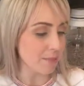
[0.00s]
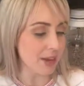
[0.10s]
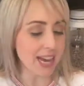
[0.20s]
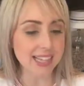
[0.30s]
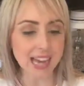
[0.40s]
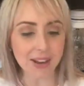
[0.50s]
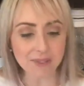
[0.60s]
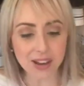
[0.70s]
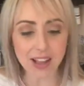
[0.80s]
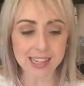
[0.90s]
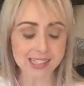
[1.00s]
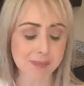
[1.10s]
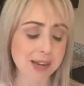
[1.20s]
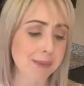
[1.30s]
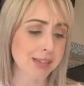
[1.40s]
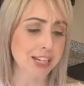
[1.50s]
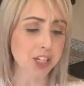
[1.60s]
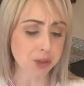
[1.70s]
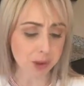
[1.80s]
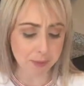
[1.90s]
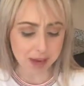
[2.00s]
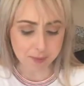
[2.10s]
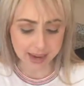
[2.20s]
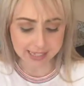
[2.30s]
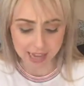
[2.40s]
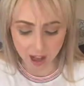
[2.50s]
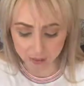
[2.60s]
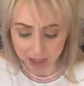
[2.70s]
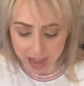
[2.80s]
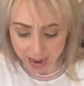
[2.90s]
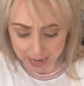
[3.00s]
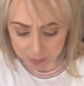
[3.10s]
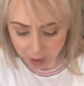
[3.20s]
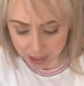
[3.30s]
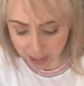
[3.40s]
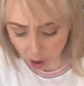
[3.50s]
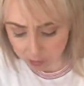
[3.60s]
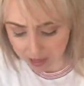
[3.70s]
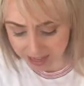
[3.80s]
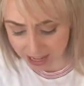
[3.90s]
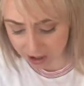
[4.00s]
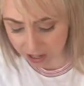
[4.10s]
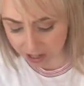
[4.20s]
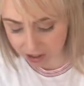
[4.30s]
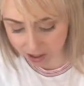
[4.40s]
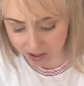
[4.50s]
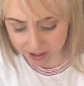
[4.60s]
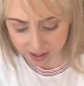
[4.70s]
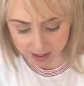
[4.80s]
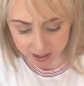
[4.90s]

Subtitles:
Because I feel like sometimes I just repeat myself, and I'm really hoping that you're going to learn.